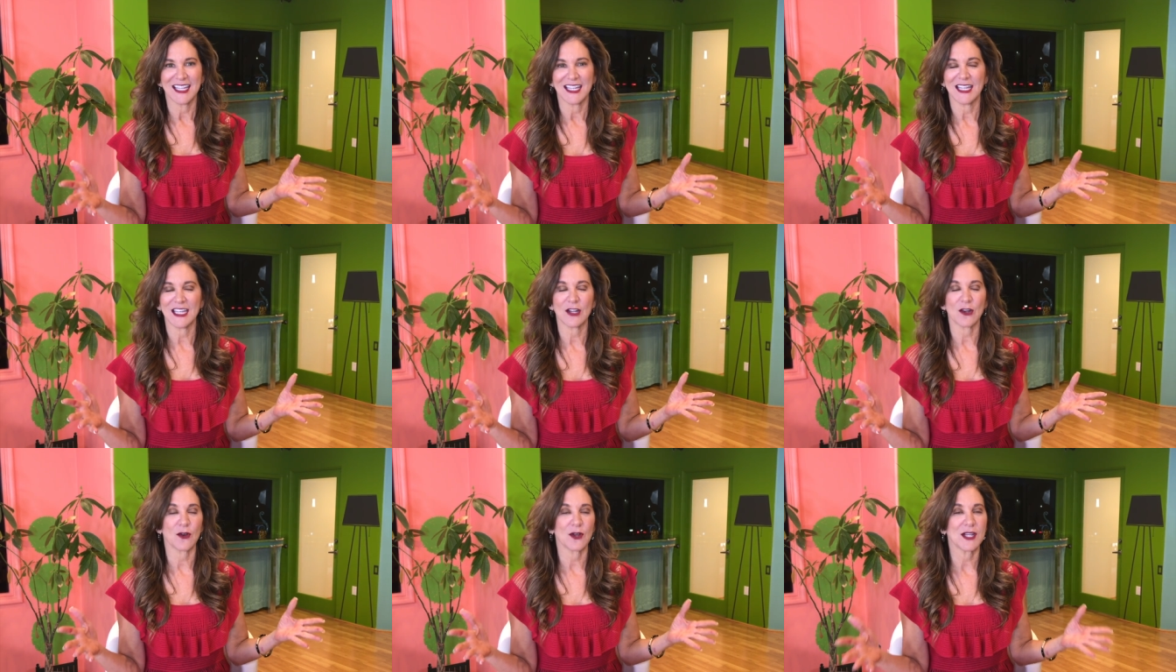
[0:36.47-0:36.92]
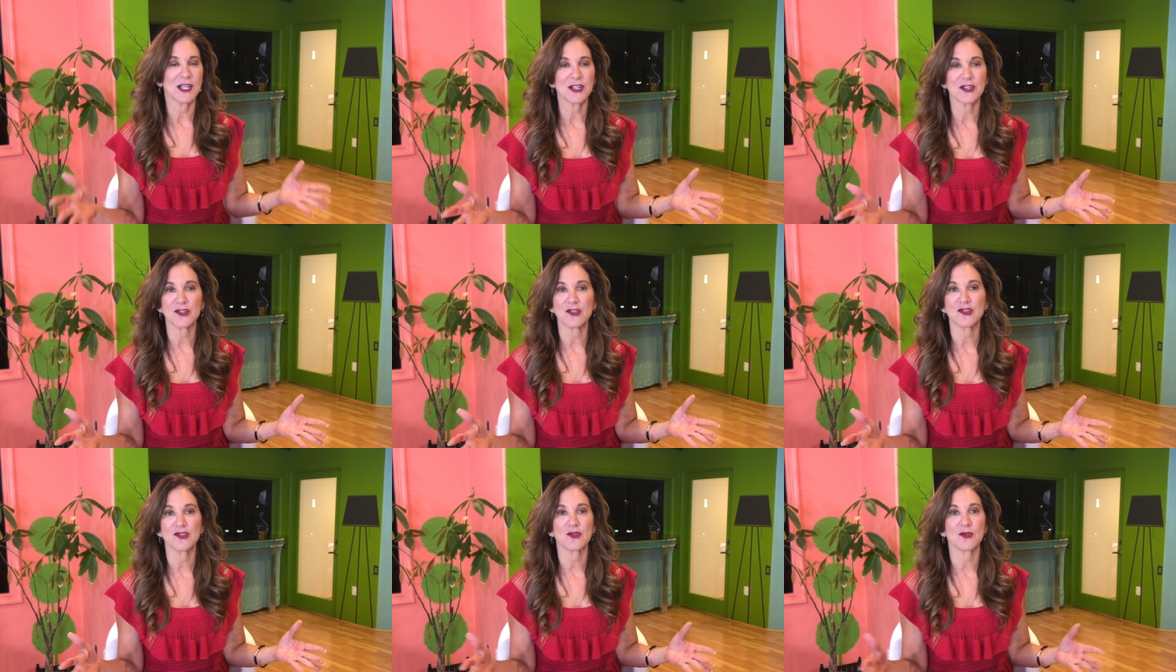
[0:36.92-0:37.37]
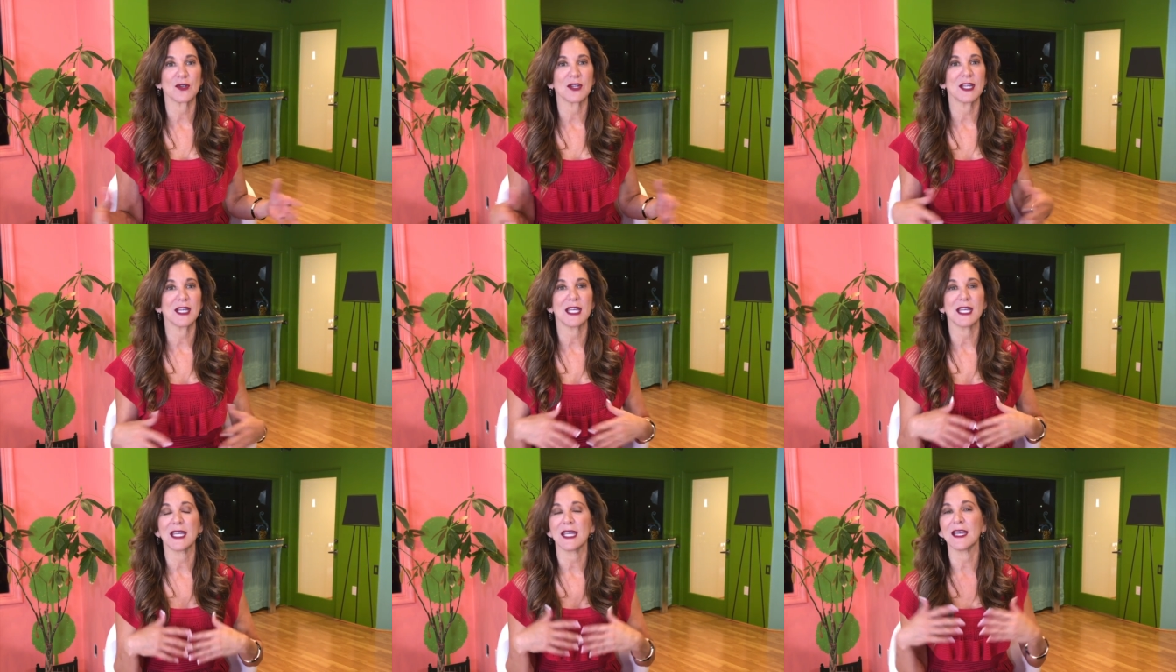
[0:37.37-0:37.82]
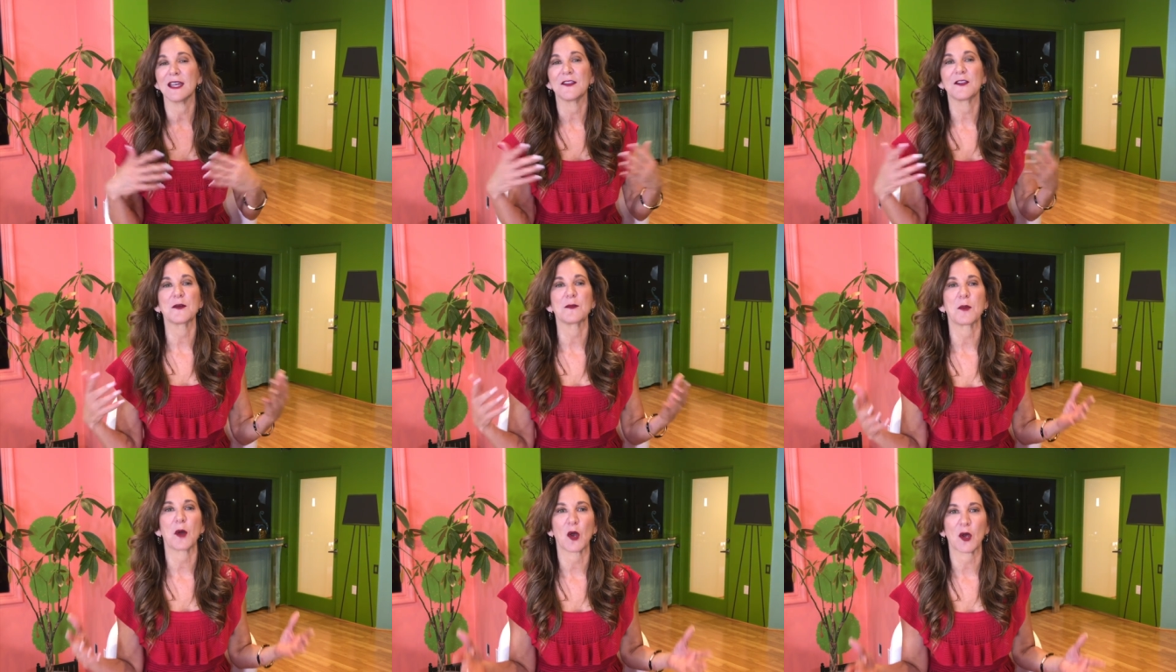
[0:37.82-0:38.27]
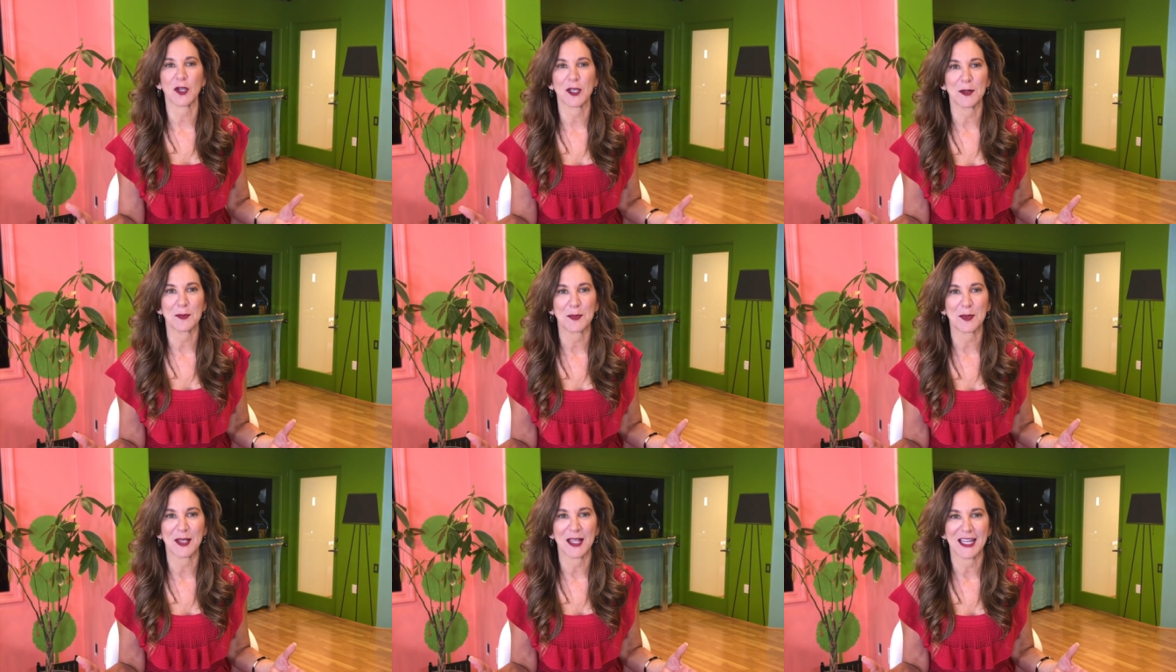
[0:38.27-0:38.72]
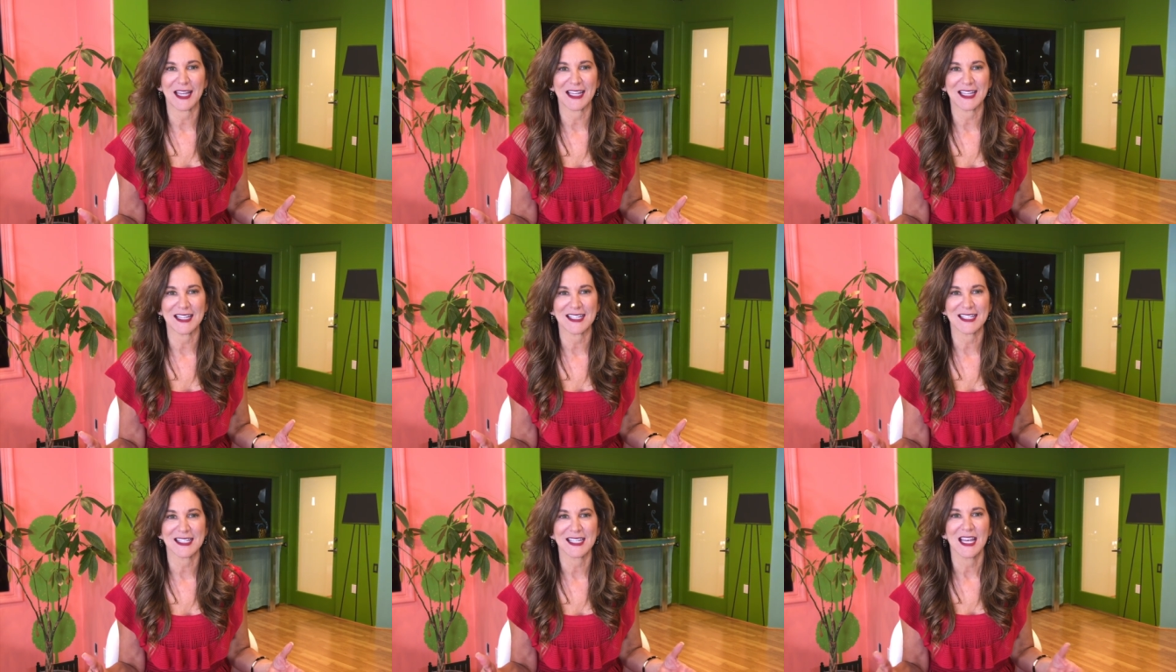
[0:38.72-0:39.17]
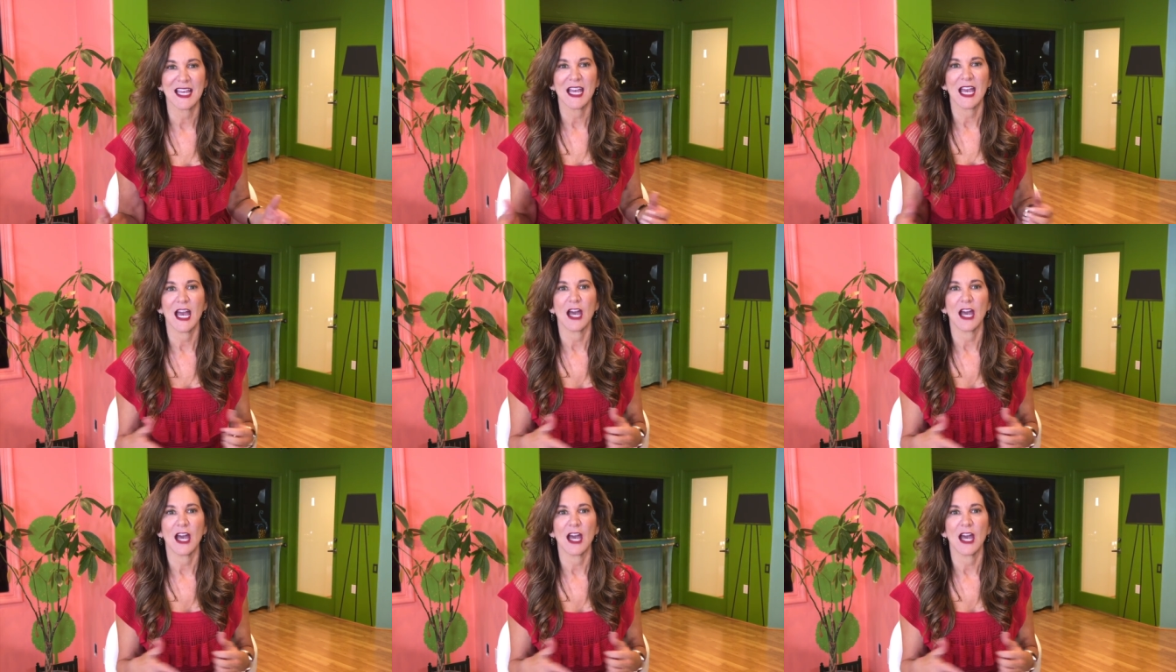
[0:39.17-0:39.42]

in our industry, in the marketplace,